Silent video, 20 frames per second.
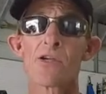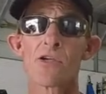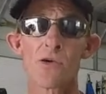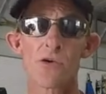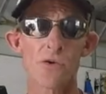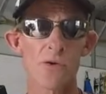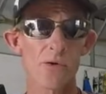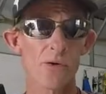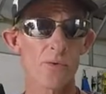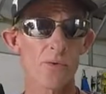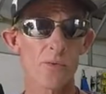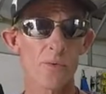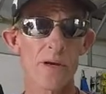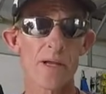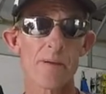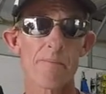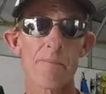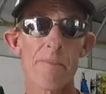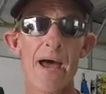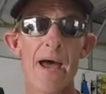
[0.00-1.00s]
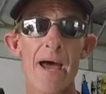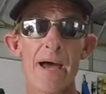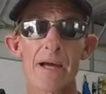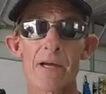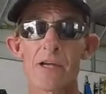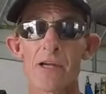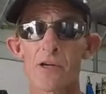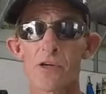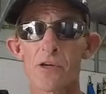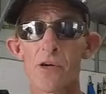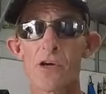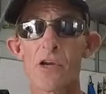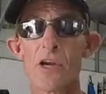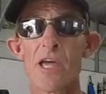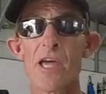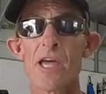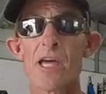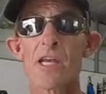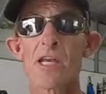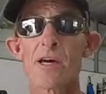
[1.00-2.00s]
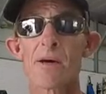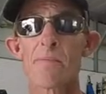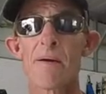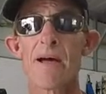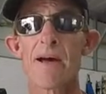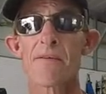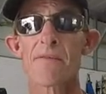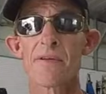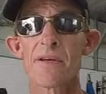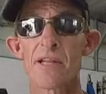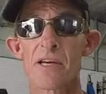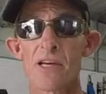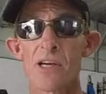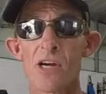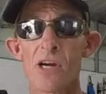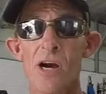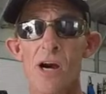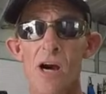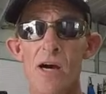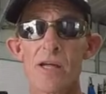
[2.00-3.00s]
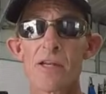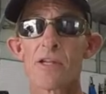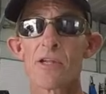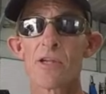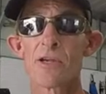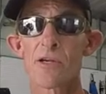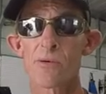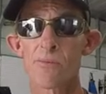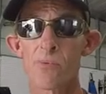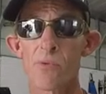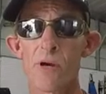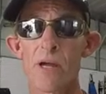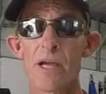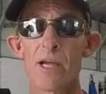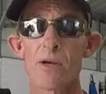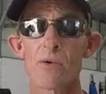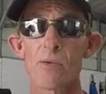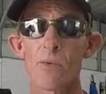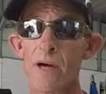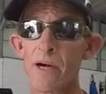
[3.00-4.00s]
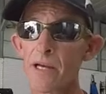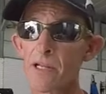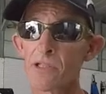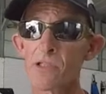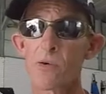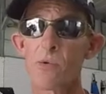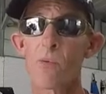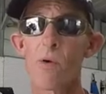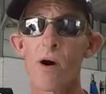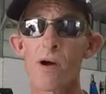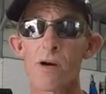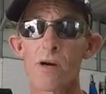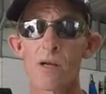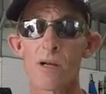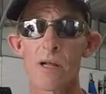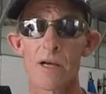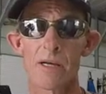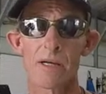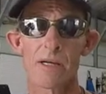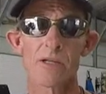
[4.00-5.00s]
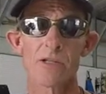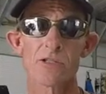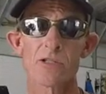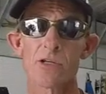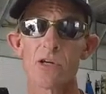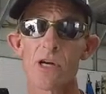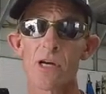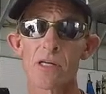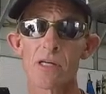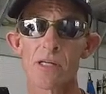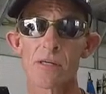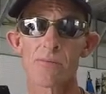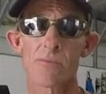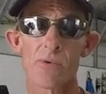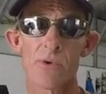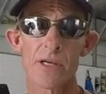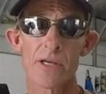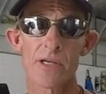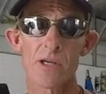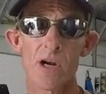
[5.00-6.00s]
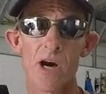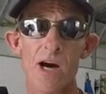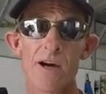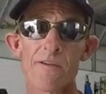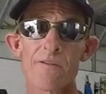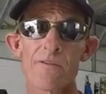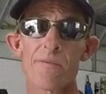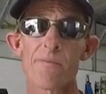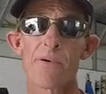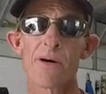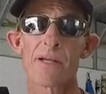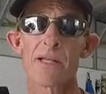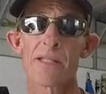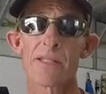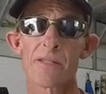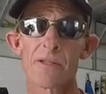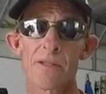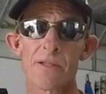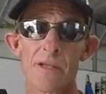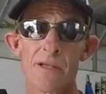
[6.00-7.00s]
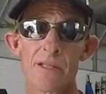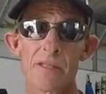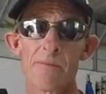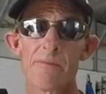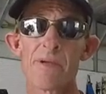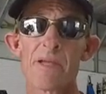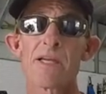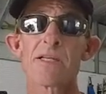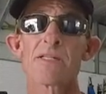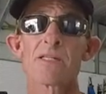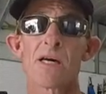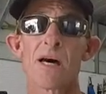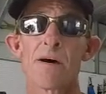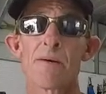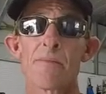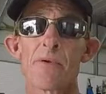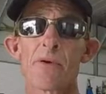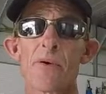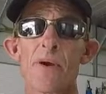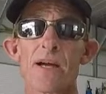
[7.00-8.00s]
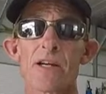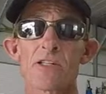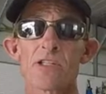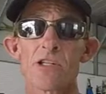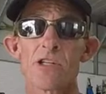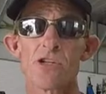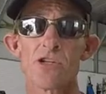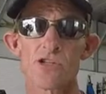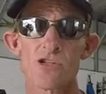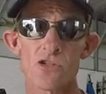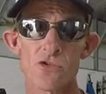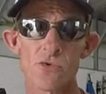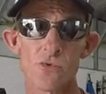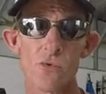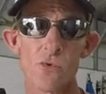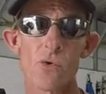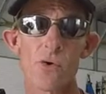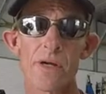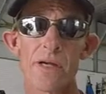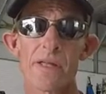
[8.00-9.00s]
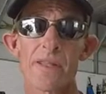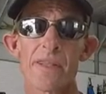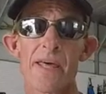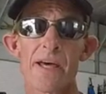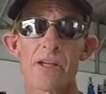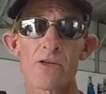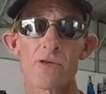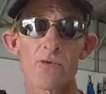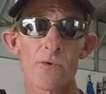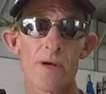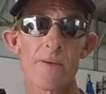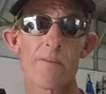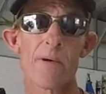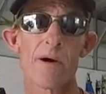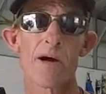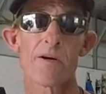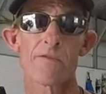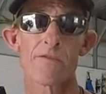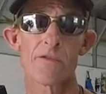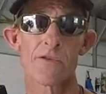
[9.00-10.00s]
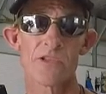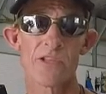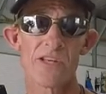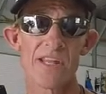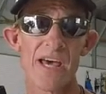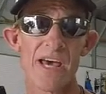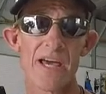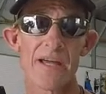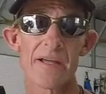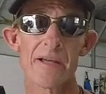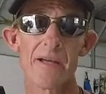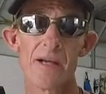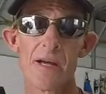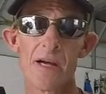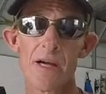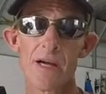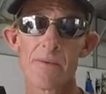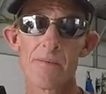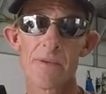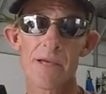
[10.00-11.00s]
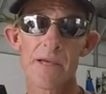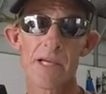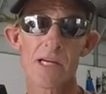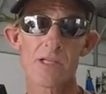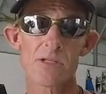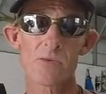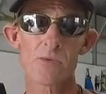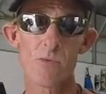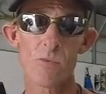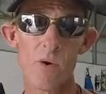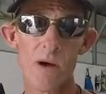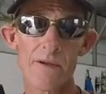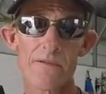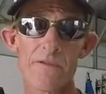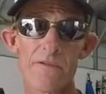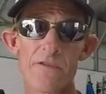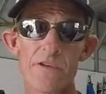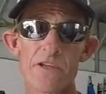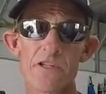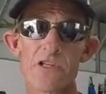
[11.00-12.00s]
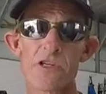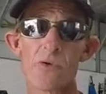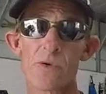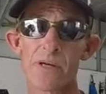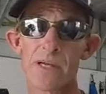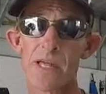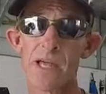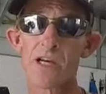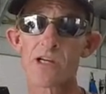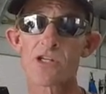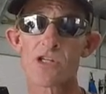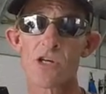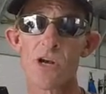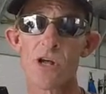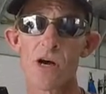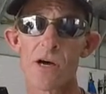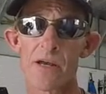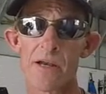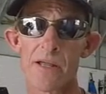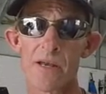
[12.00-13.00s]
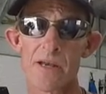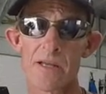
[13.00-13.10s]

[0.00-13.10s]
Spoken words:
your rig back. You're going to end up having to cut your braid right at the water line because you're not going to break it off. But in the meantime, you're actually destroying that tree pile for the day. Because what fish you were catching on it